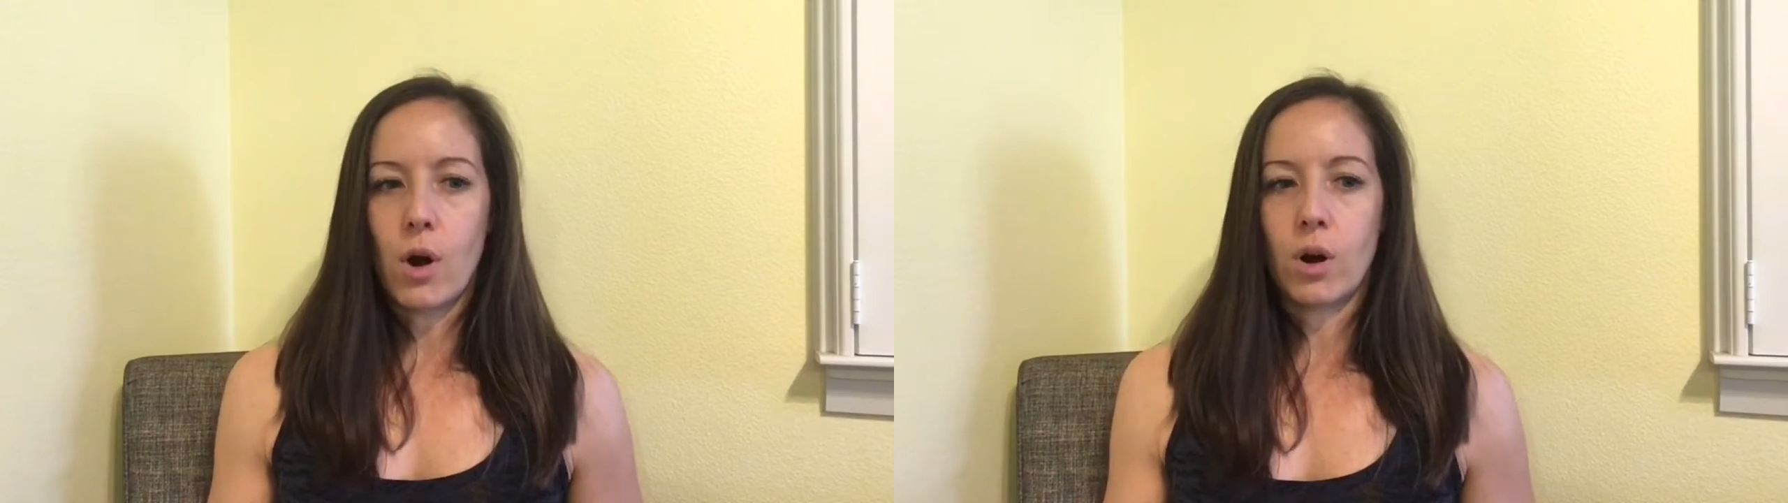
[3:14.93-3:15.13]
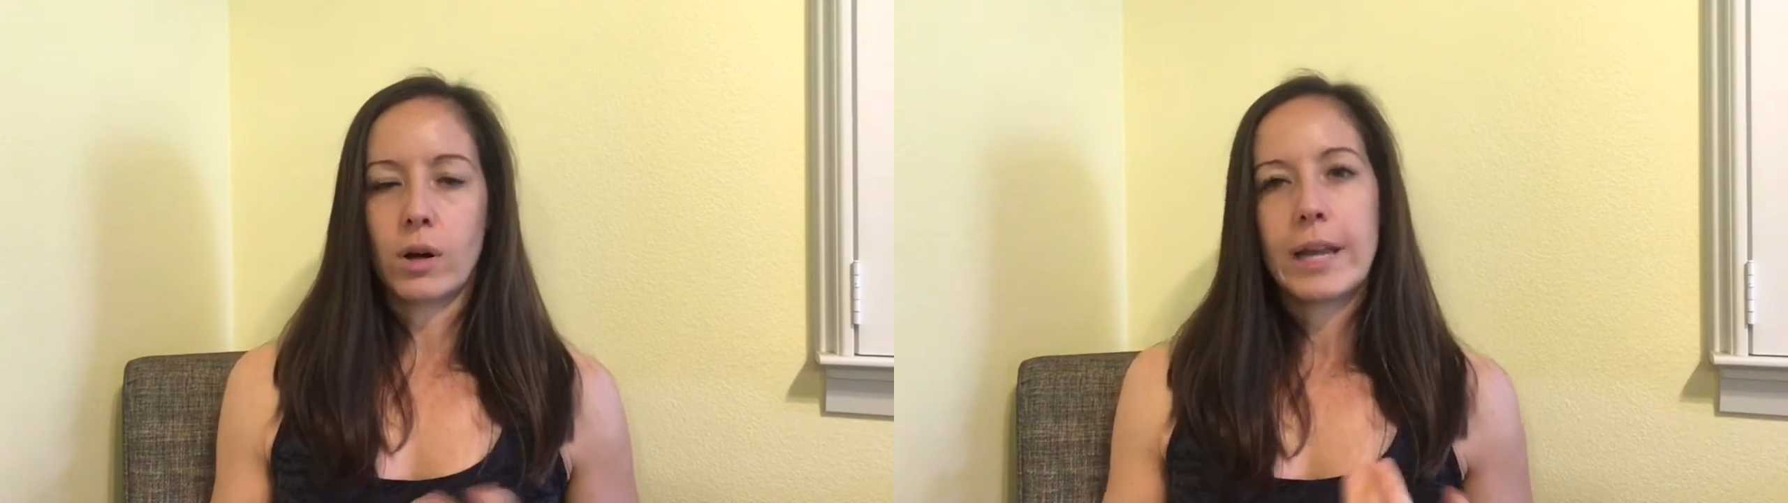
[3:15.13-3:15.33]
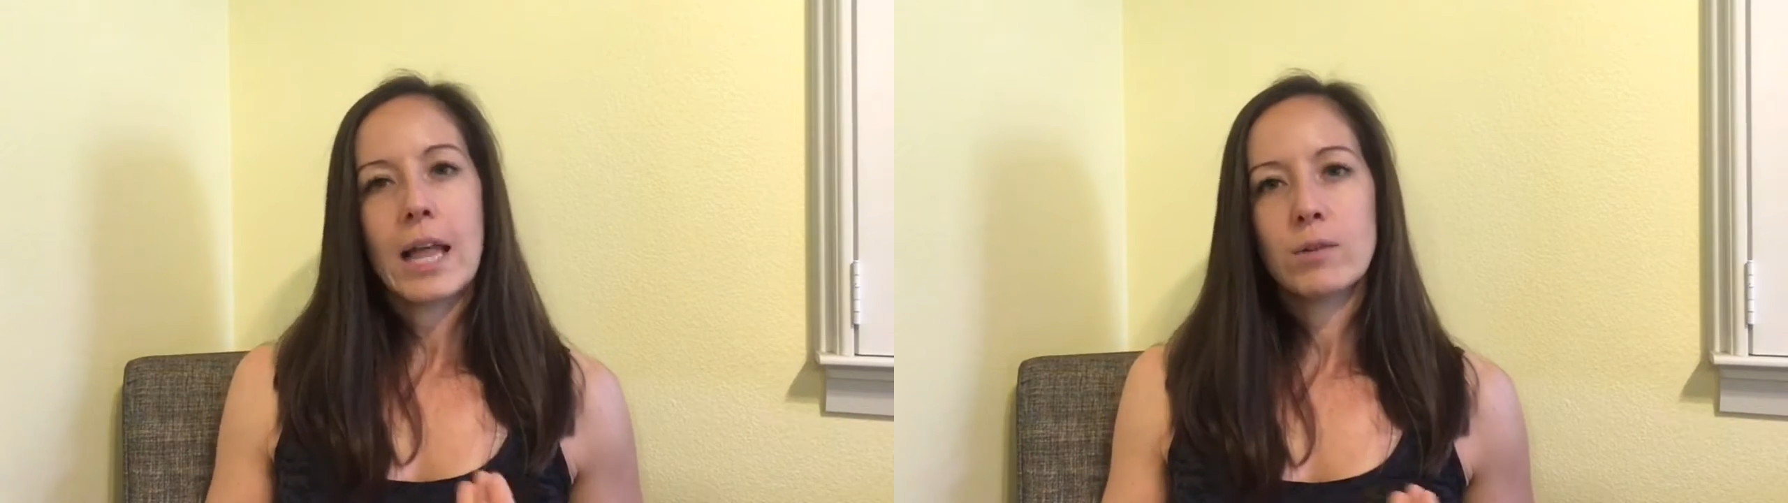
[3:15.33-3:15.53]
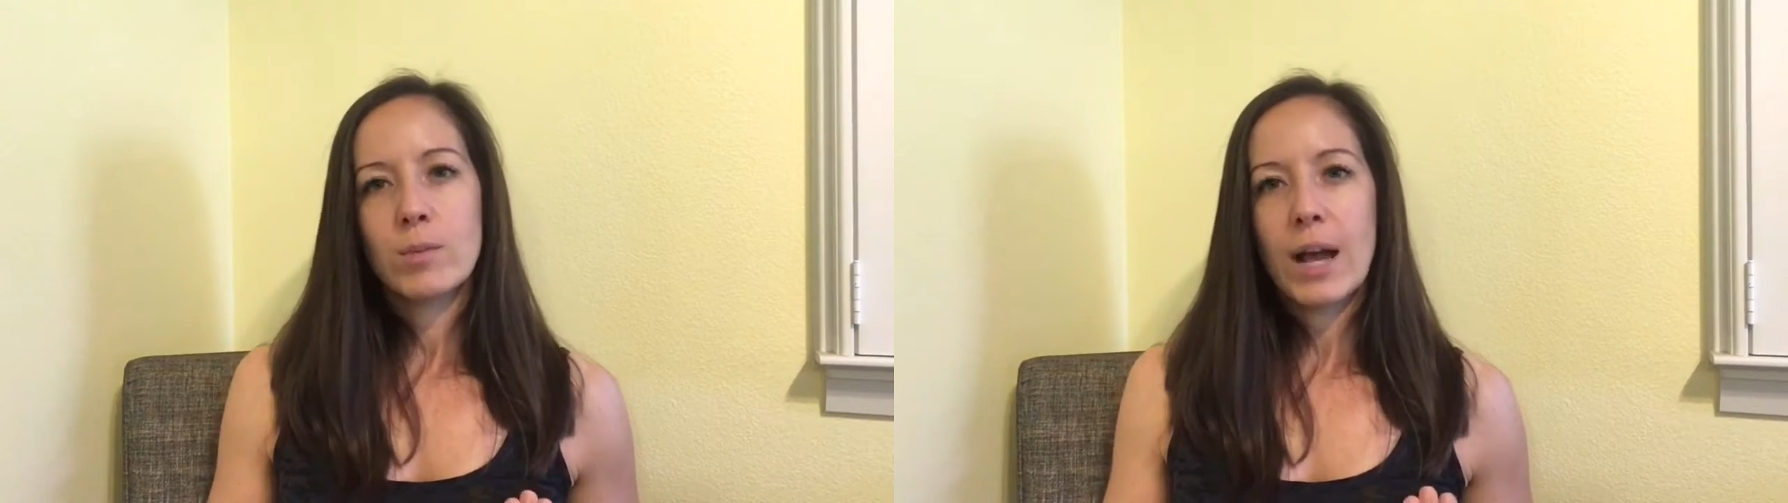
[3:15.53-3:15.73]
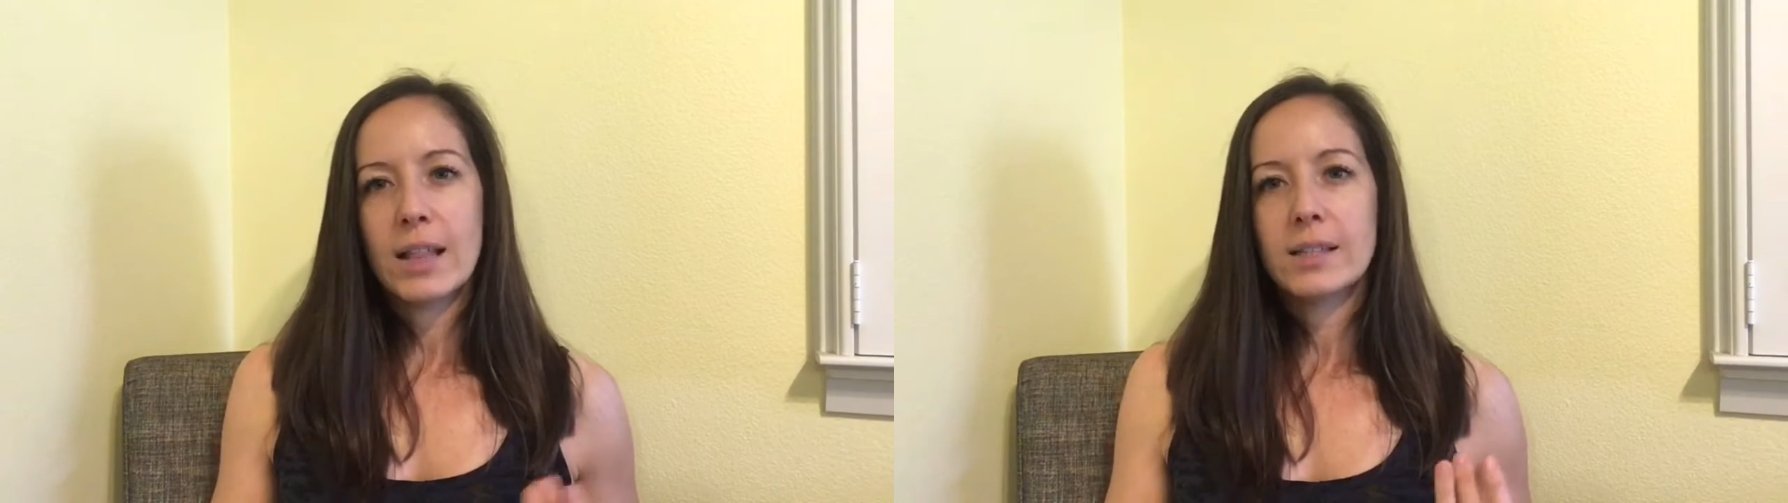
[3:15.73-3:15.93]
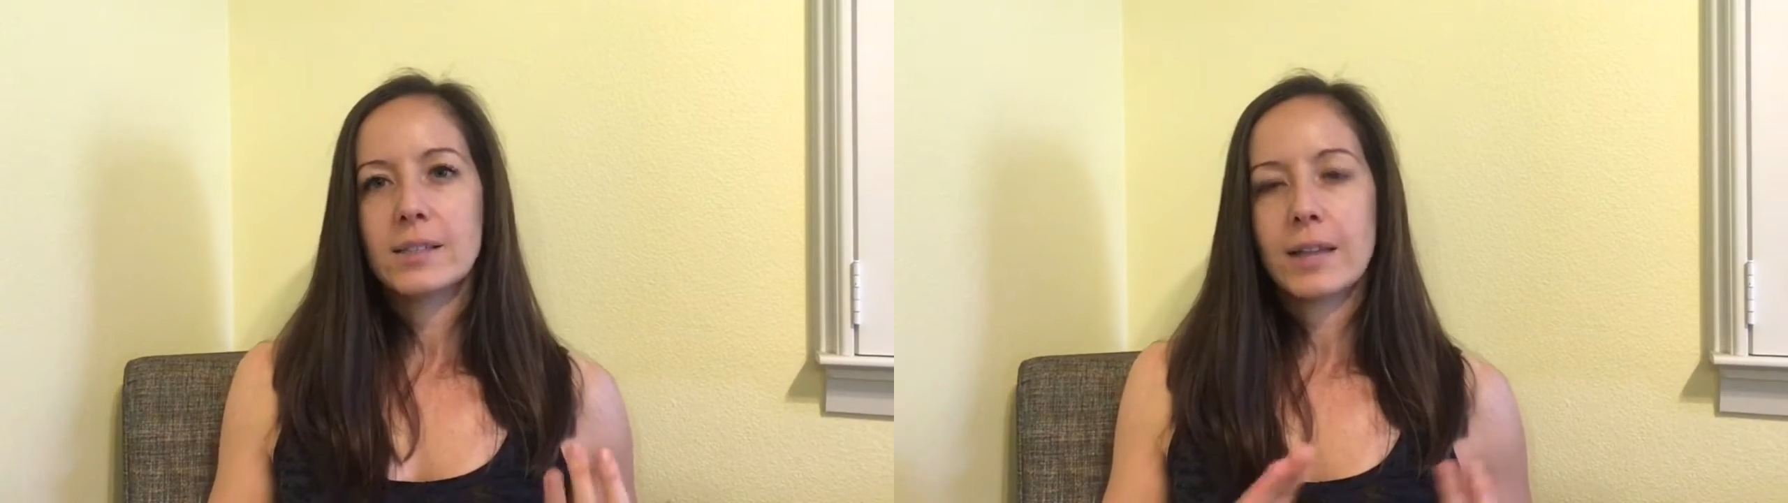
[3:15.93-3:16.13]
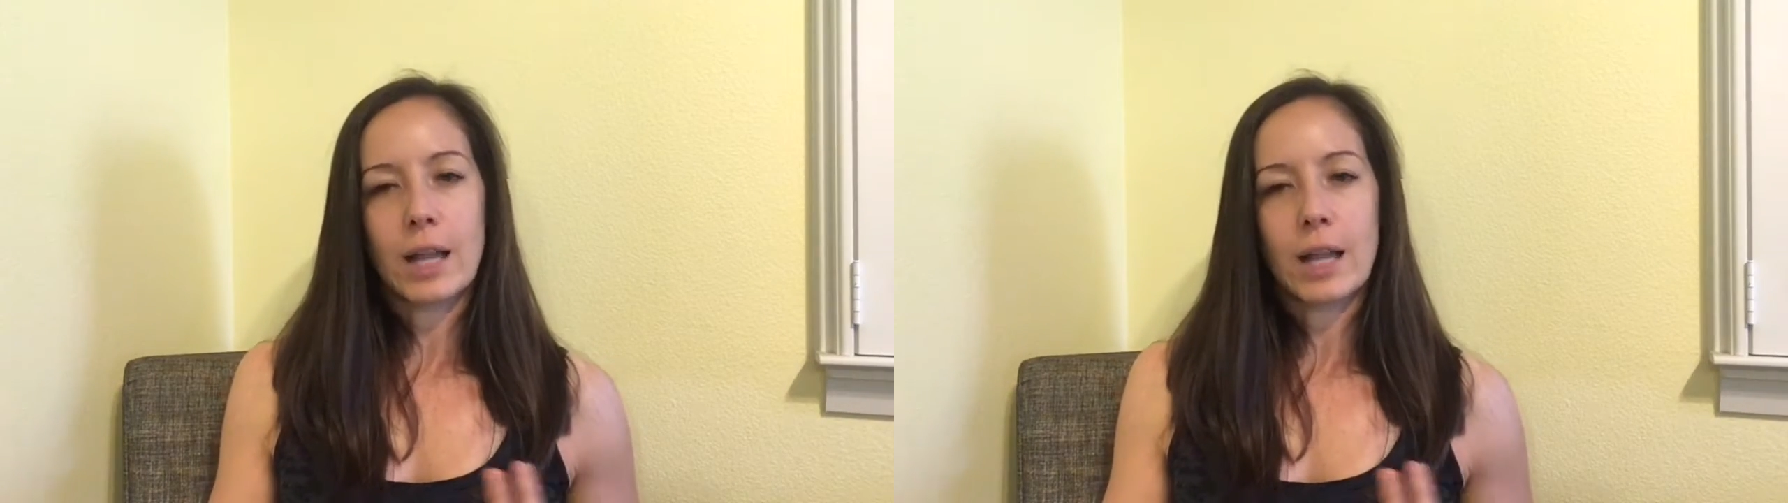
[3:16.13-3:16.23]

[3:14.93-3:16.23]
are calorie balance,